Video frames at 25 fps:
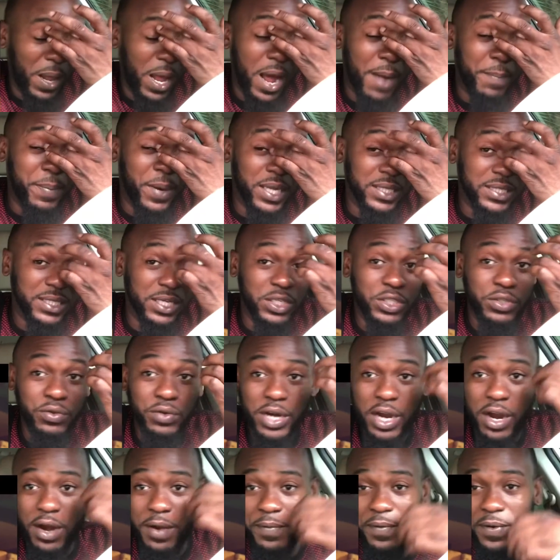part of the tune
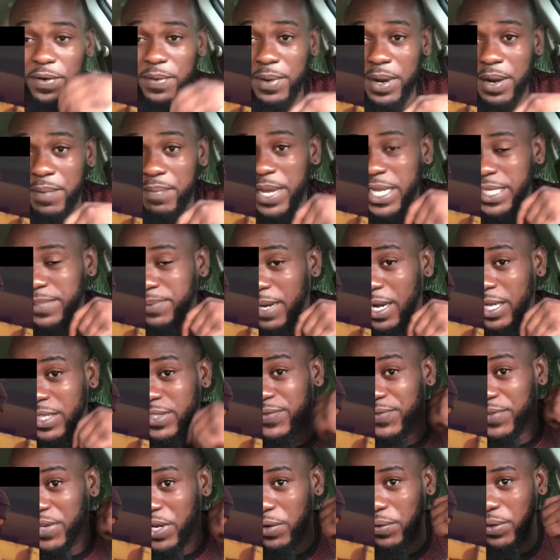already from my Medz Bass
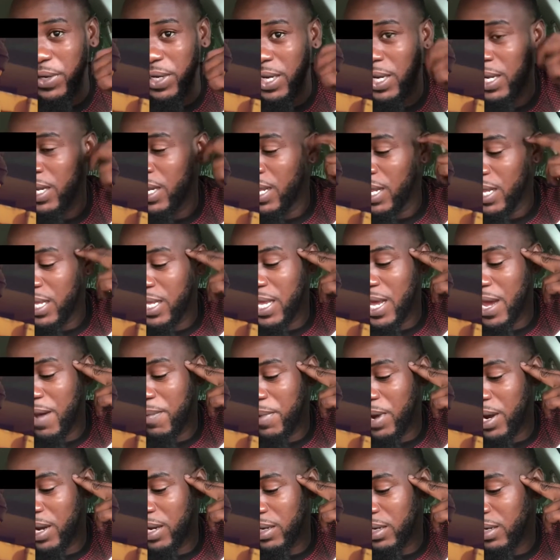Fairy. Yeah,
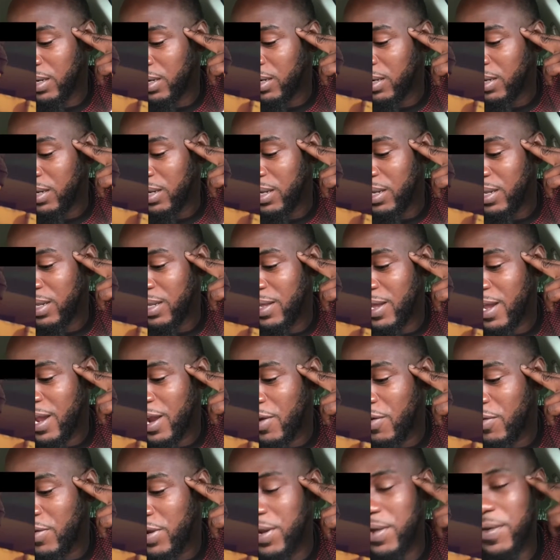man, yeah,
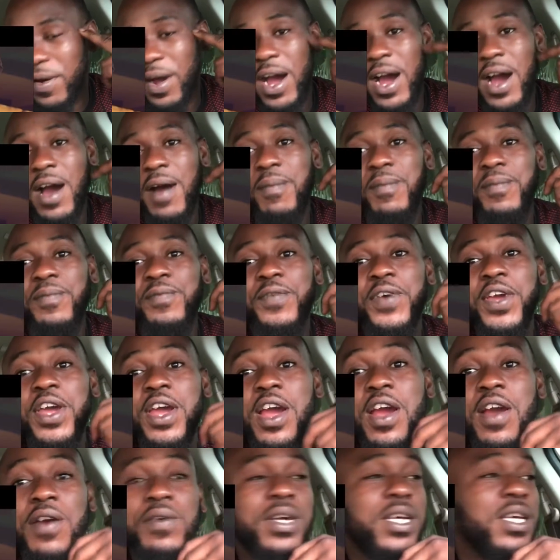real,
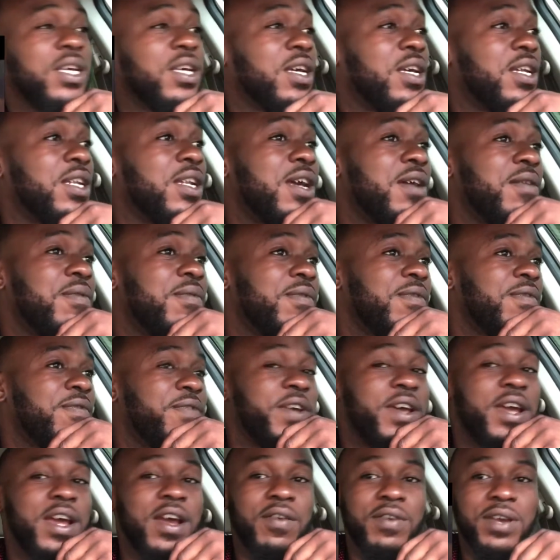fairy, them
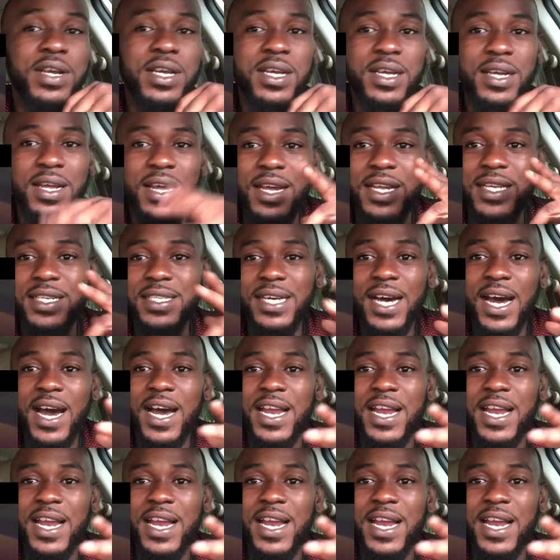fairy, tag